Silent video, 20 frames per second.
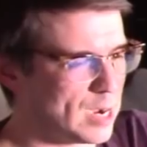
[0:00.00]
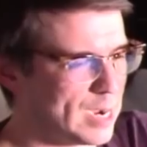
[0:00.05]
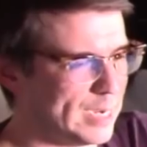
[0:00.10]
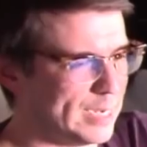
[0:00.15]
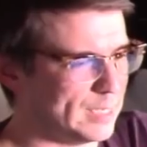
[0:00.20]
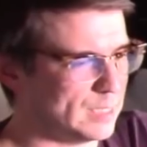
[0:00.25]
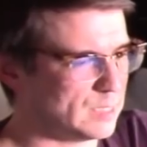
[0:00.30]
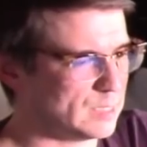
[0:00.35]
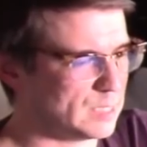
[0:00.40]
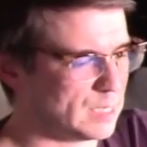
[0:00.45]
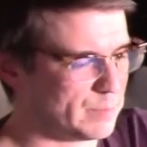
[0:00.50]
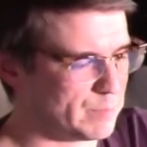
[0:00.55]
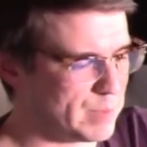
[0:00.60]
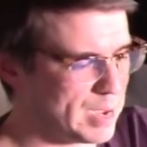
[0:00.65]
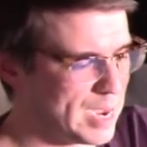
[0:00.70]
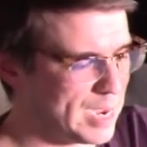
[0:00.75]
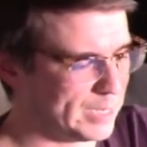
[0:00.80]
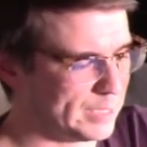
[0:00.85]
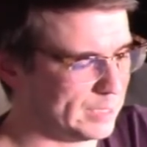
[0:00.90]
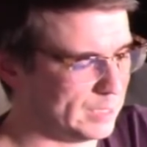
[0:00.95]
and sit
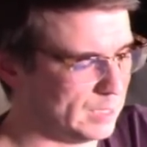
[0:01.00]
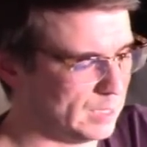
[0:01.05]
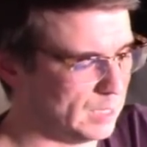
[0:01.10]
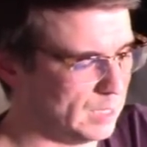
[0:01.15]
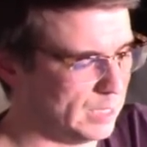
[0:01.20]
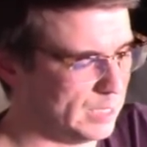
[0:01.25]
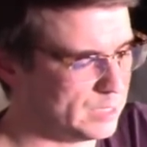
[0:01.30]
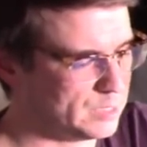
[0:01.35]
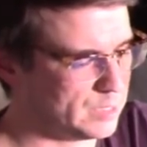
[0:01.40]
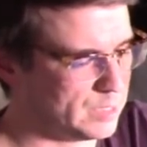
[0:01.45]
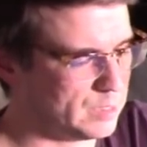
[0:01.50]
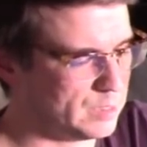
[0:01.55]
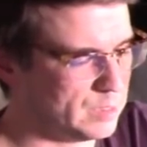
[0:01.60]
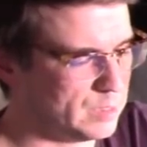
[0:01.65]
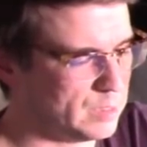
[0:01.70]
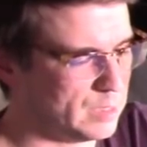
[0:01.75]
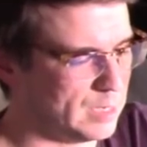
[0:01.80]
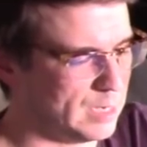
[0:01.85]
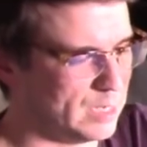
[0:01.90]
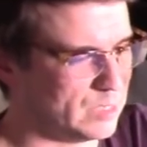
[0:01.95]
back and listen
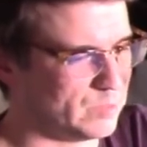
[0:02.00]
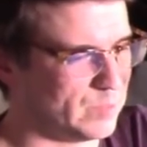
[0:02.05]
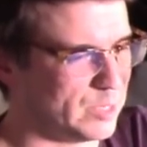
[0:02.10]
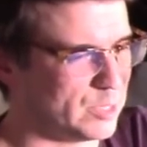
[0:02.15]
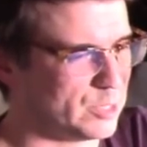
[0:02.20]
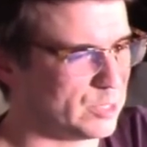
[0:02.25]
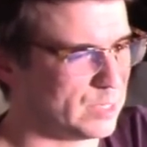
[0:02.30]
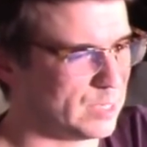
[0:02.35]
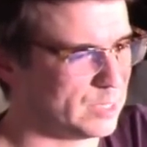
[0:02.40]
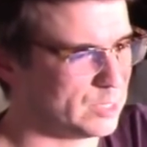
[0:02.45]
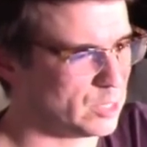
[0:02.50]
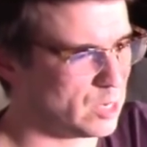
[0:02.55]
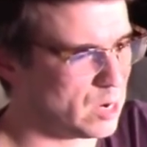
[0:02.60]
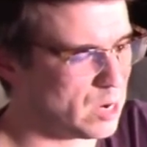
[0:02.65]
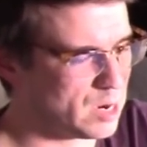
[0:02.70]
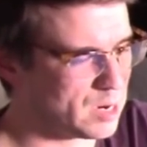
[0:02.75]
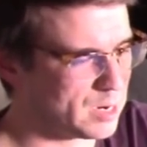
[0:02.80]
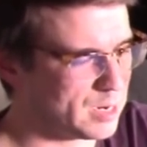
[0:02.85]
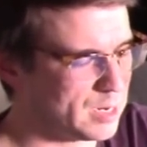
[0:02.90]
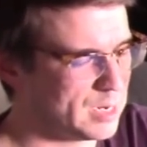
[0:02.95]
as much as I
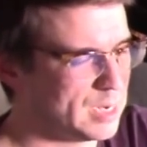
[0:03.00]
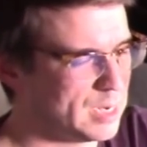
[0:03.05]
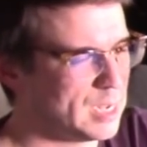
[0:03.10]
talk,